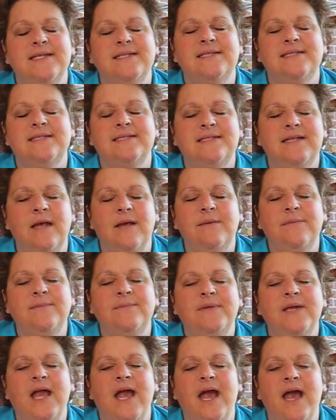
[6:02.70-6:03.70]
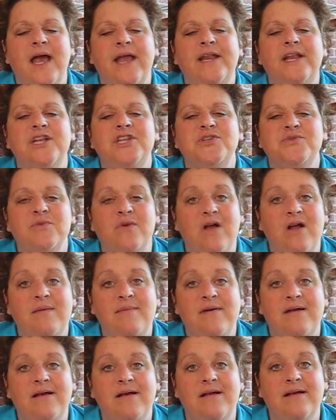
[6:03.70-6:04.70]
has some kind of
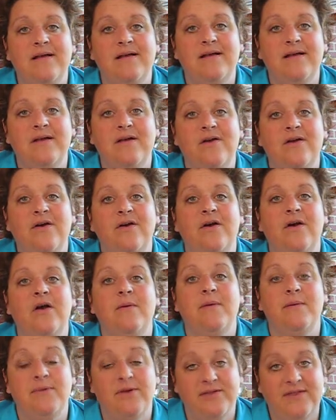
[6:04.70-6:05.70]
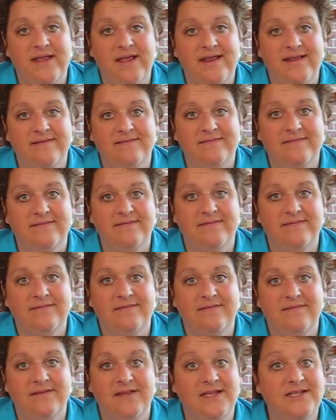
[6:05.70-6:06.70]
drama on my birthday.
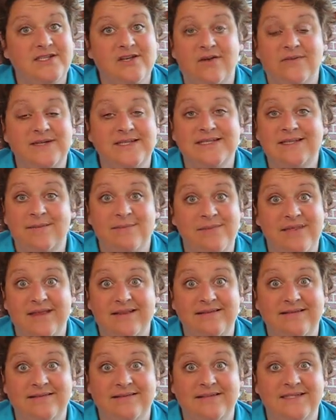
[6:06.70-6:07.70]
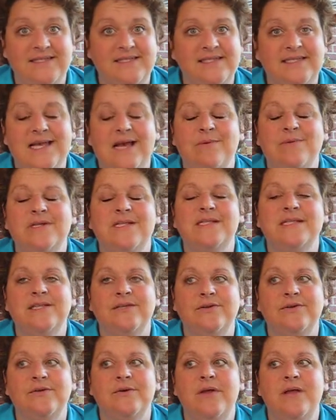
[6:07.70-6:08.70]
It's always something since I was
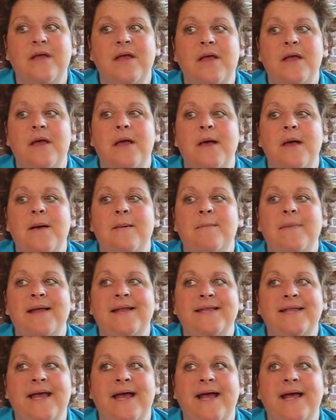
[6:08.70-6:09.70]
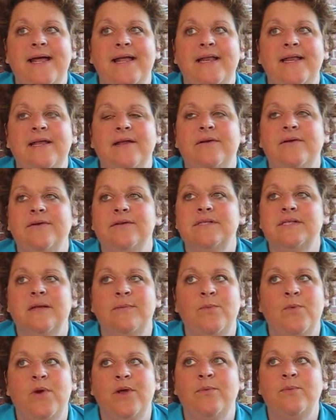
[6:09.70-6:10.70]
little. My dad or
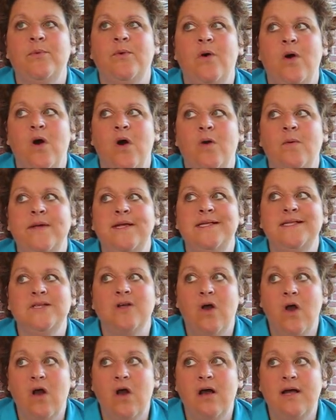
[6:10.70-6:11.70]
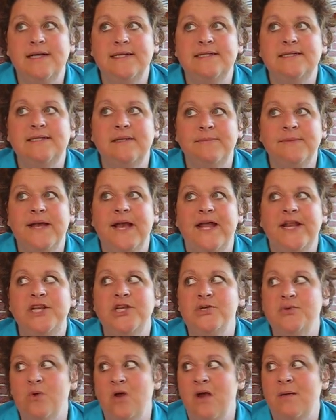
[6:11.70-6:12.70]
someone will always cause some kind
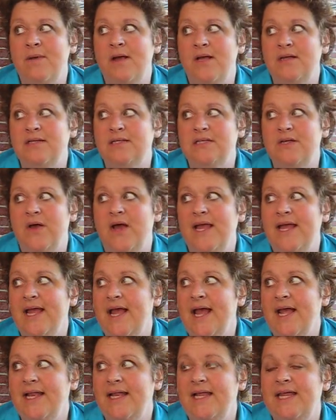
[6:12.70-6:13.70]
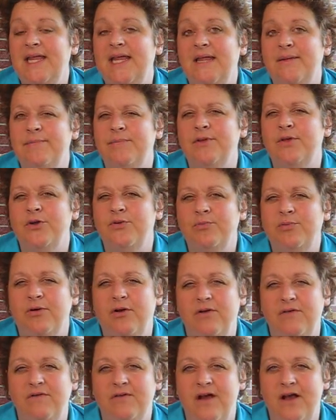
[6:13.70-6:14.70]
of drama, so I kind of keep low
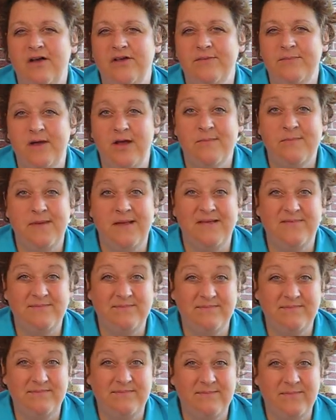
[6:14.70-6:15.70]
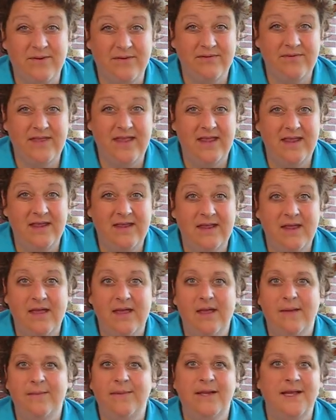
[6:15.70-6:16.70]
profile about my birthday
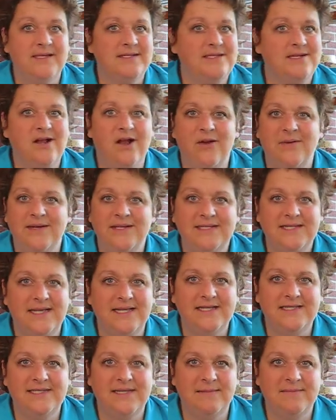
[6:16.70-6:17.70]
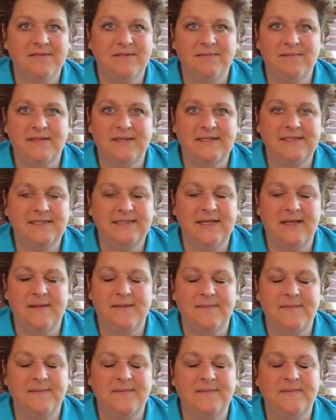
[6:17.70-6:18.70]
because it always ends up to be
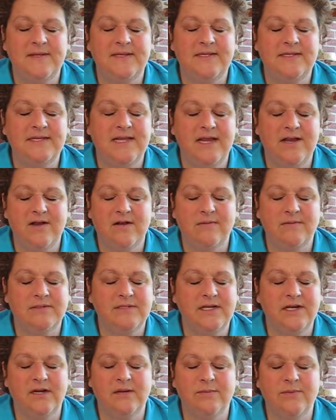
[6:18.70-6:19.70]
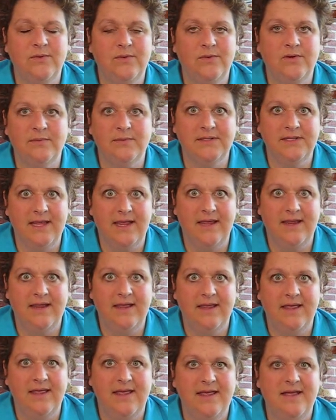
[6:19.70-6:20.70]
some terrible, terrible, horrible day.
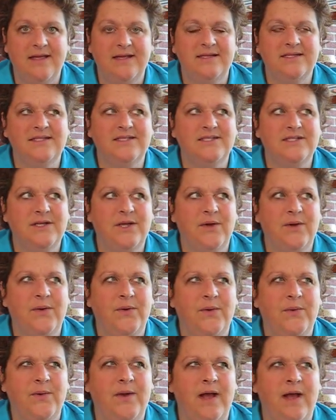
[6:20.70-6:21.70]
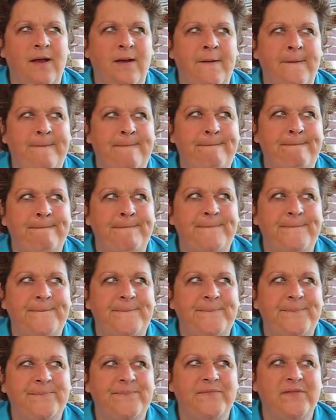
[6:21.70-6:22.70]
So I
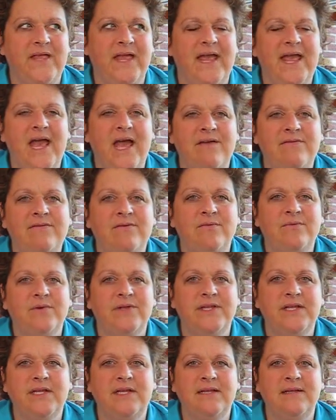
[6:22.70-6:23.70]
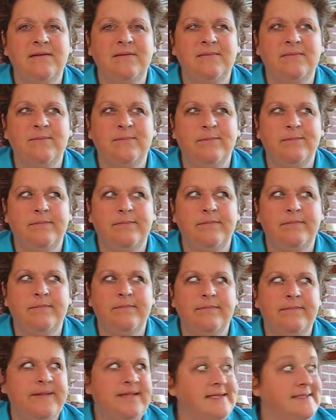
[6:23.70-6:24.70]
haven't really
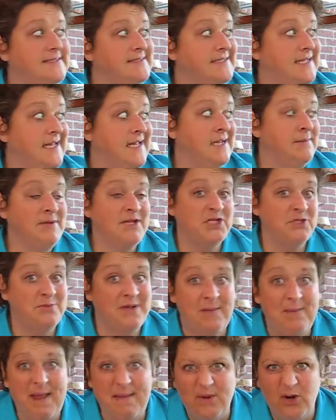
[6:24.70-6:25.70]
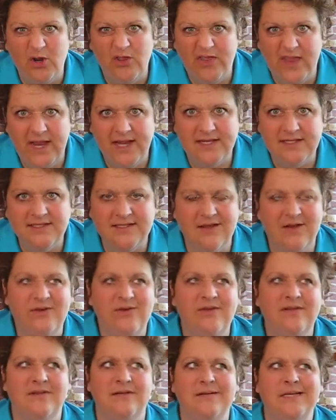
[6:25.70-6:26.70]
been saying much about my birthday, so
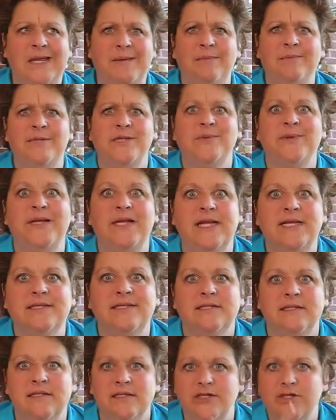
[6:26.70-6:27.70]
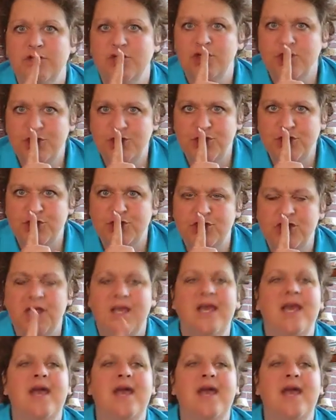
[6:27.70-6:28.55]
keep it between us. Shh.